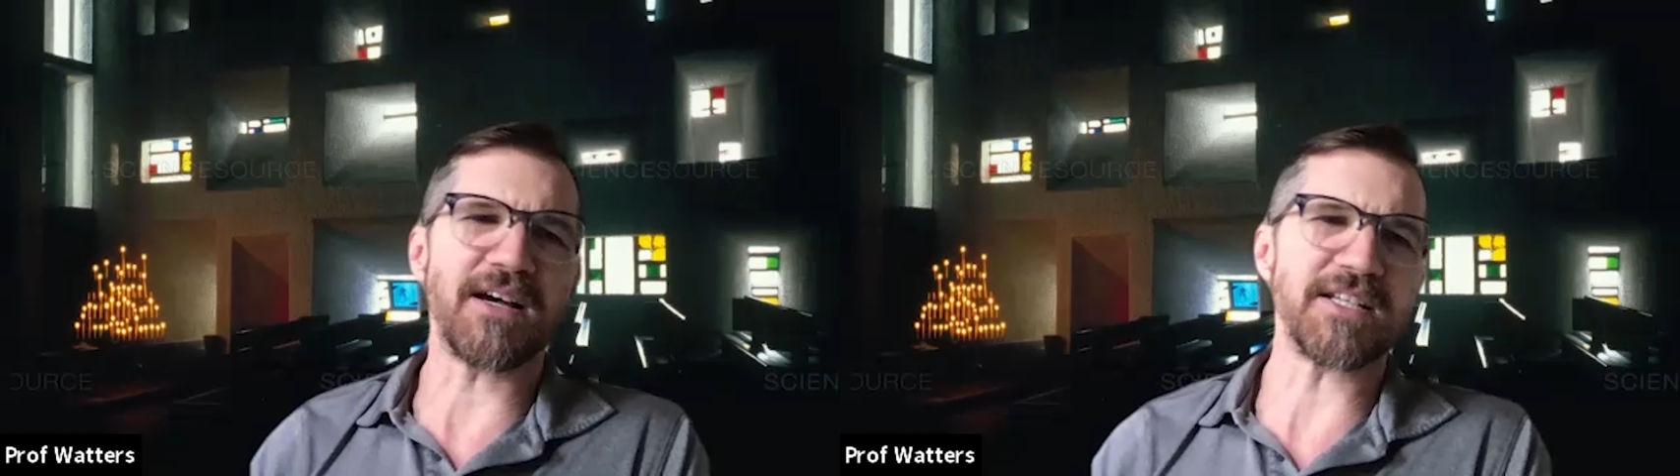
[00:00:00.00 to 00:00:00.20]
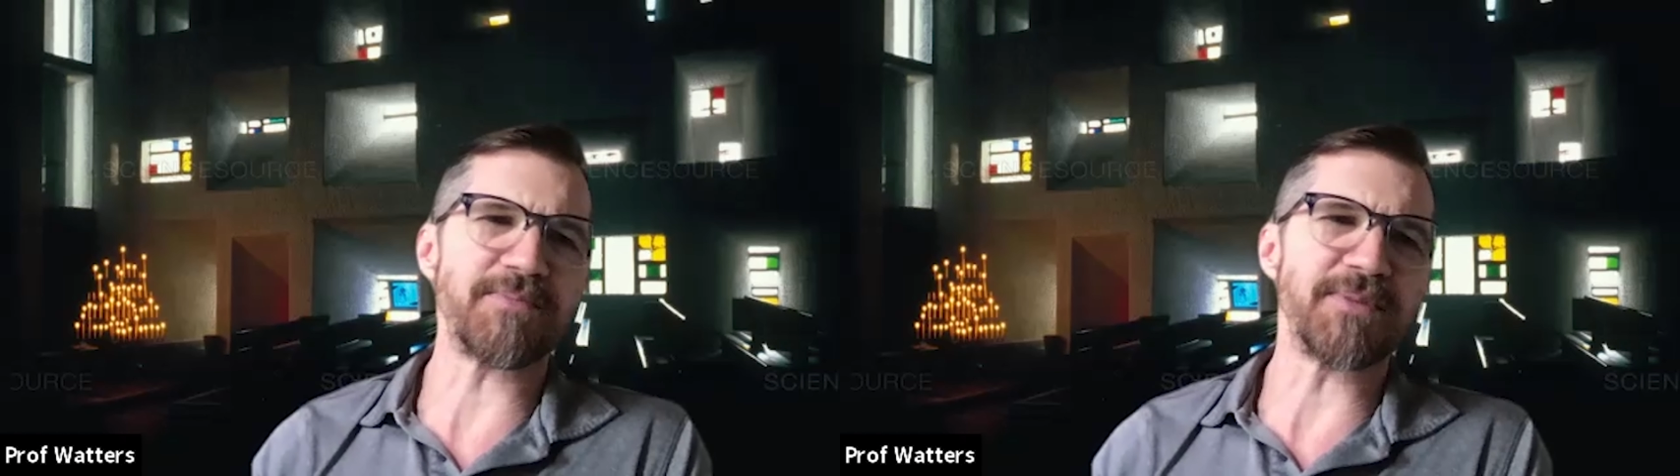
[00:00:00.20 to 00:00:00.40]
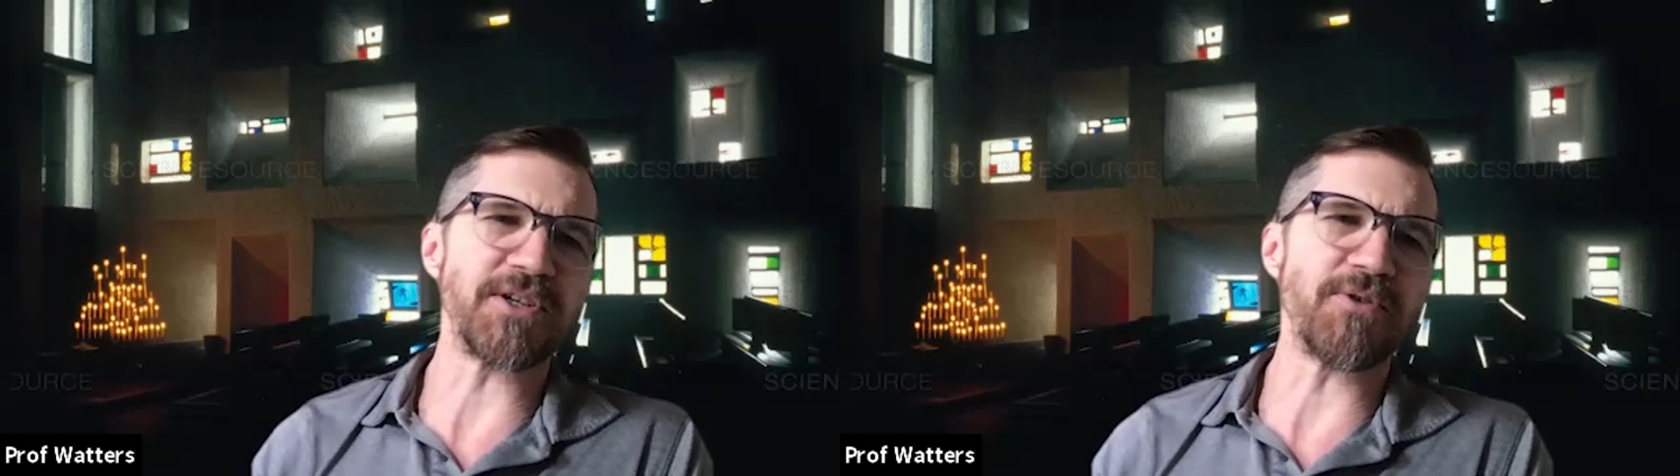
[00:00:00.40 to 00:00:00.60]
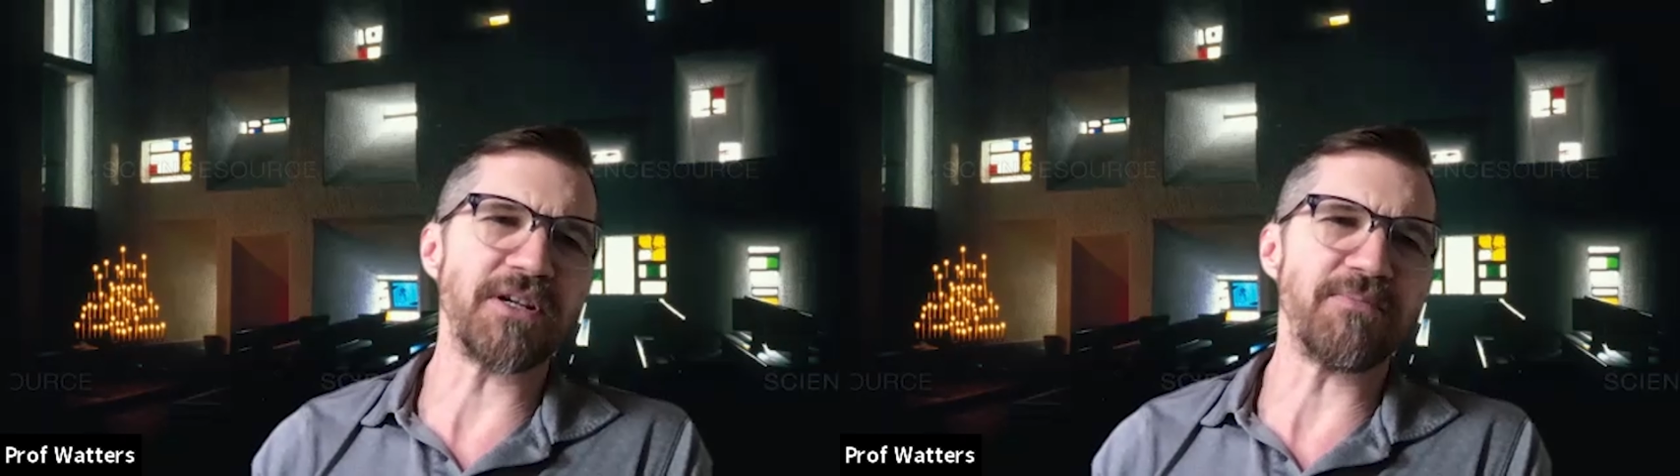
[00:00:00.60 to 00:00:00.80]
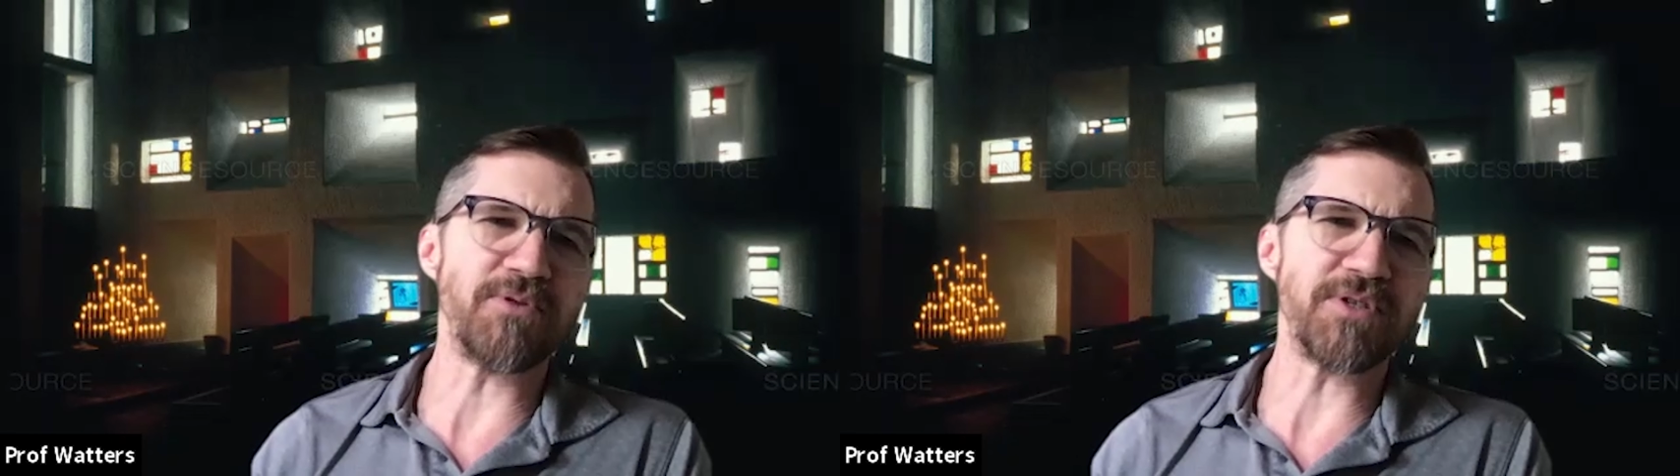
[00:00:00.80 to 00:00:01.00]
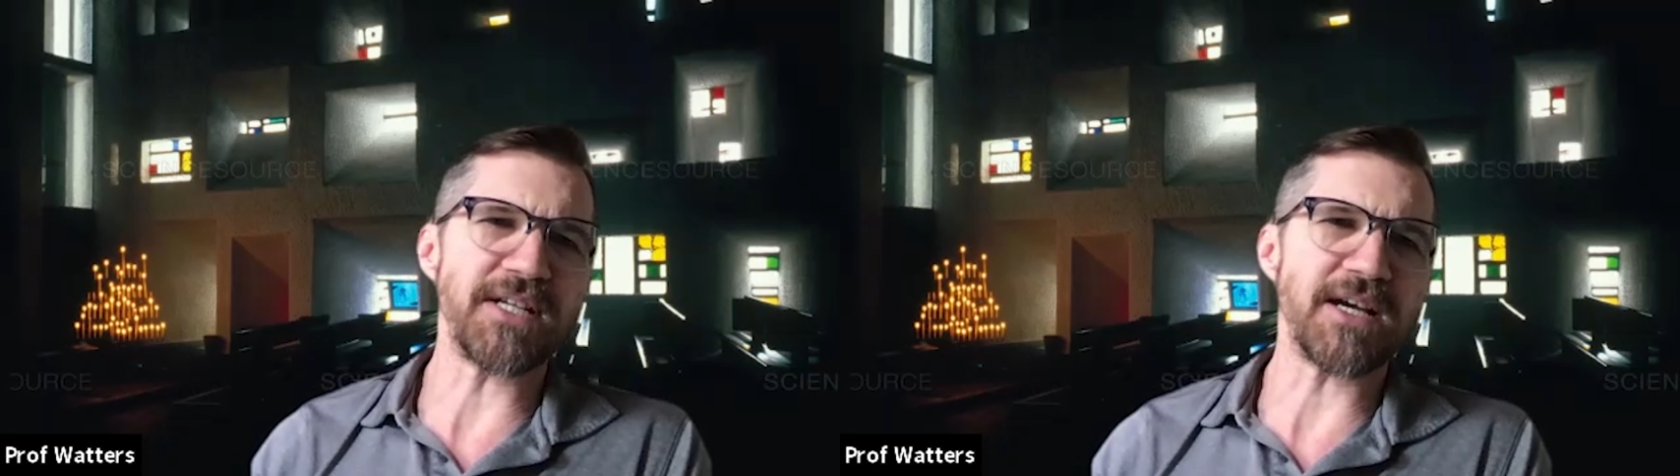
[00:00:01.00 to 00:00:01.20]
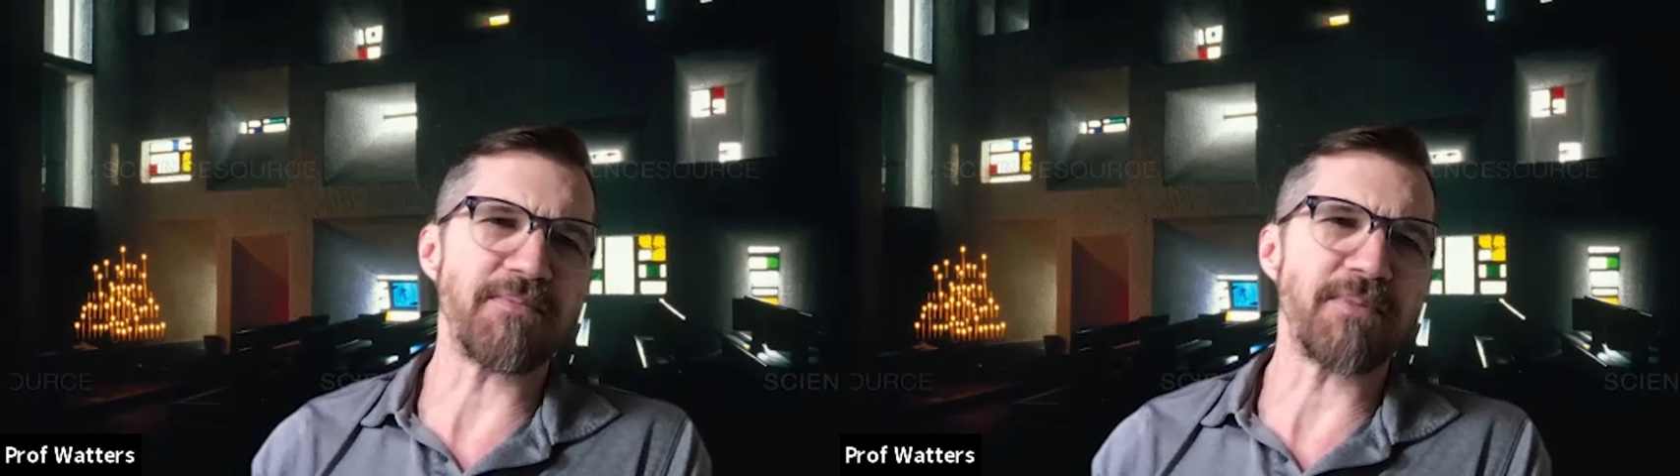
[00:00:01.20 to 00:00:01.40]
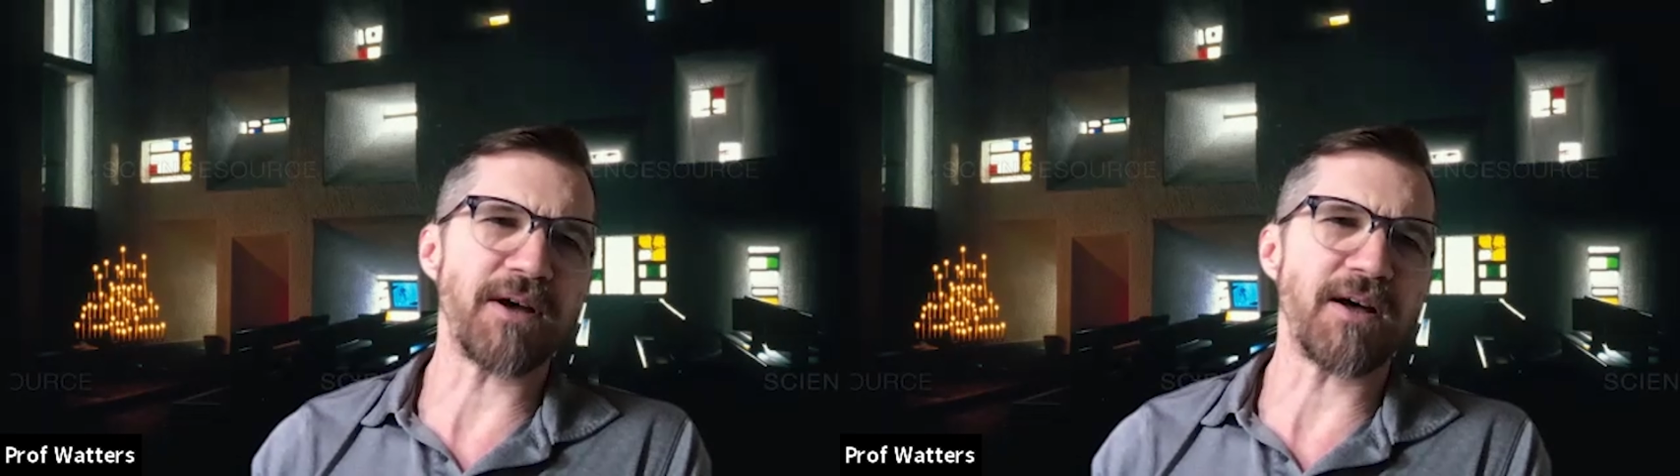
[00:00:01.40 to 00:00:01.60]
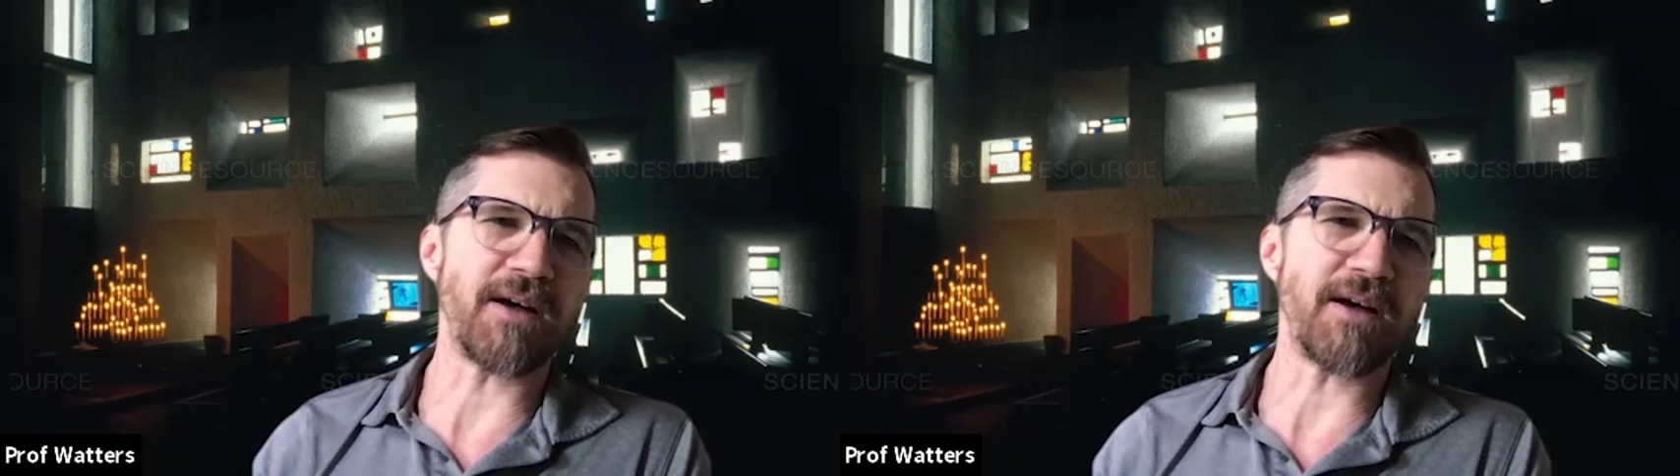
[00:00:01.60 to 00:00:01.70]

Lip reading: Smithsonian Museum,